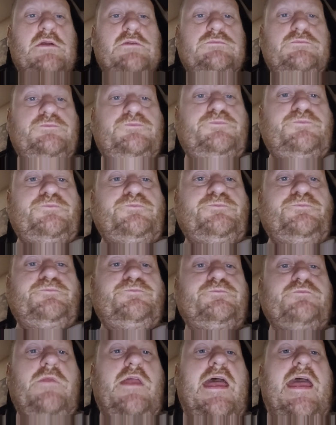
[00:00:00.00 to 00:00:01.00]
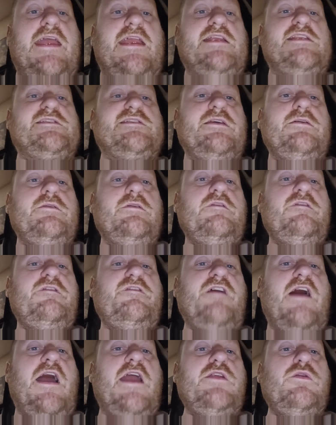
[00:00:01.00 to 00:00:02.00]
8.
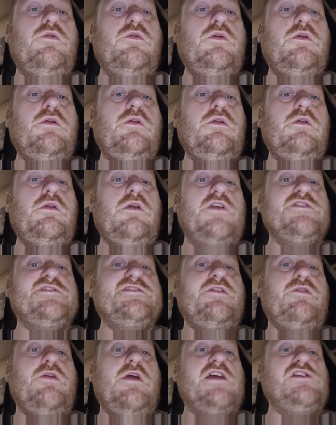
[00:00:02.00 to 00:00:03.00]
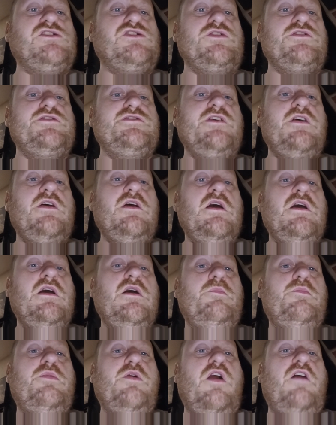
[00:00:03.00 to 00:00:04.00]
Final considerations.
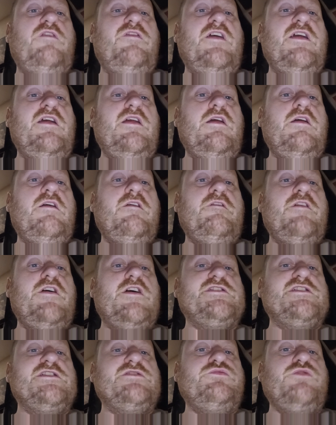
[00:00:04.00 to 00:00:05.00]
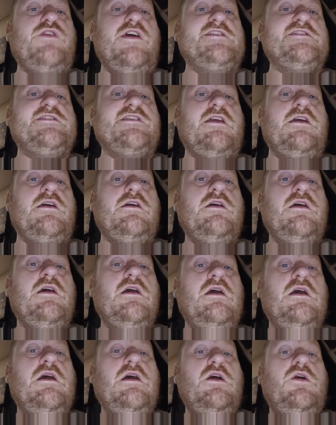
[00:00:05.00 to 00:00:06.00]
Profit versus risk.
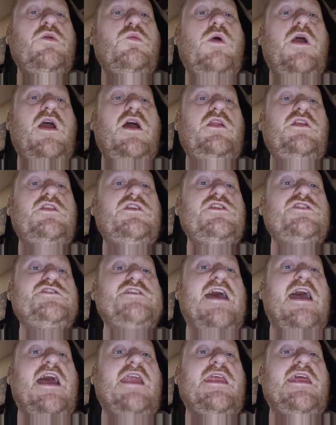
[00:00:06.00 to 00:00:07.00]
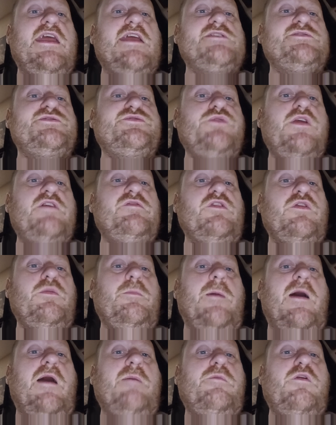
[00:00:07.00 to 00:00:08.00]
Weyland-Yutani is driven
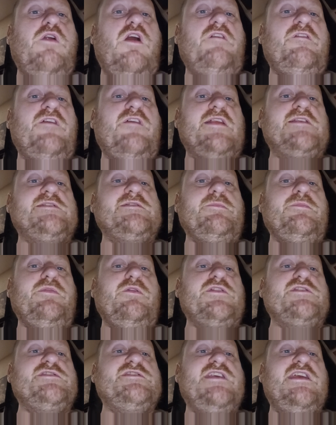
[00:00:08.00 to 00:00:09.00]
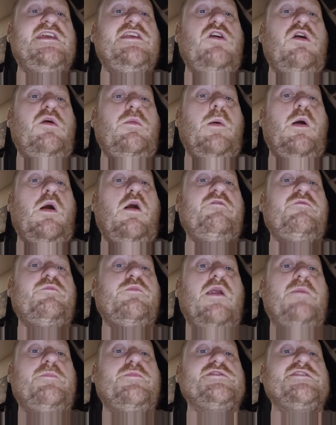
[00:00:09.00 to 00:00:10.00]
by profit, but the xenomorph
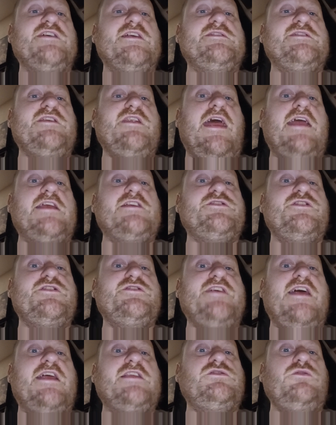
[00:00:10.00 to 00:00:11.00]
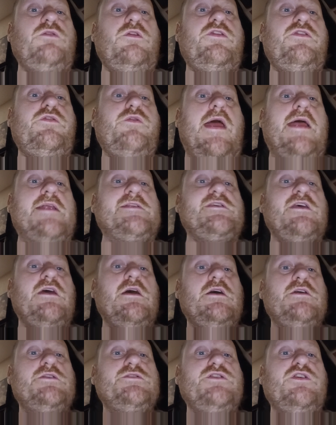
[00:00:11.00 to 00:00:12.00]
represents an existential threat
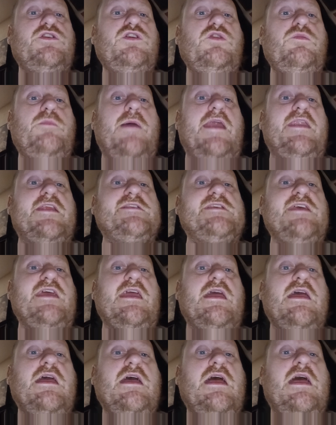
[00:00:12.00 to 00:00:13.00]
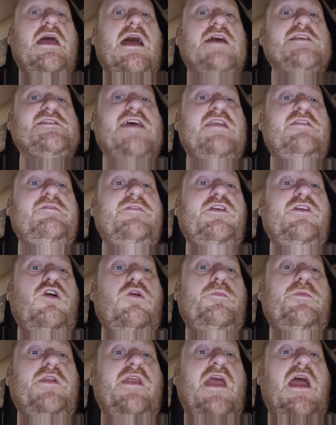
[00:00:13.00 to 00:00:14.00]
to humanity. As head of the
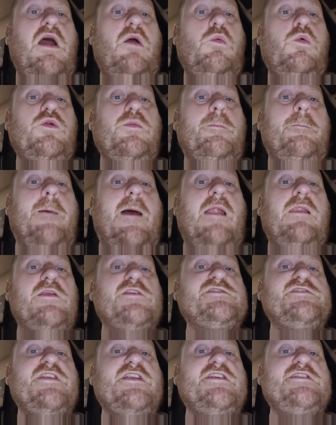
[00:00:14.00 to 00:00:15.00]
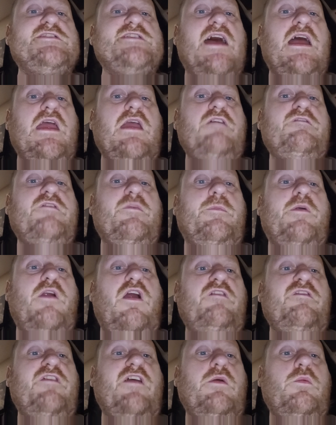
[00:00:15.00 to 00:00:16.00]
company, I would balance the desire for
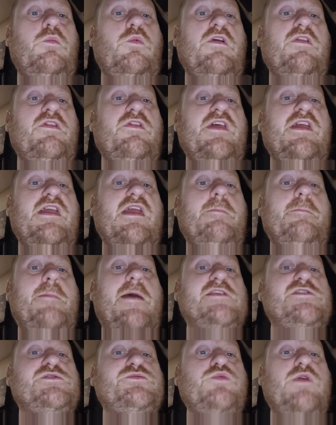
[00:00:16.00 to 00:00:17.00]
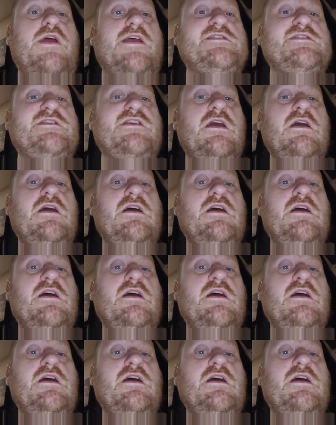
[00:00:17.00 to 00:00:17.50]
profit with the immense risk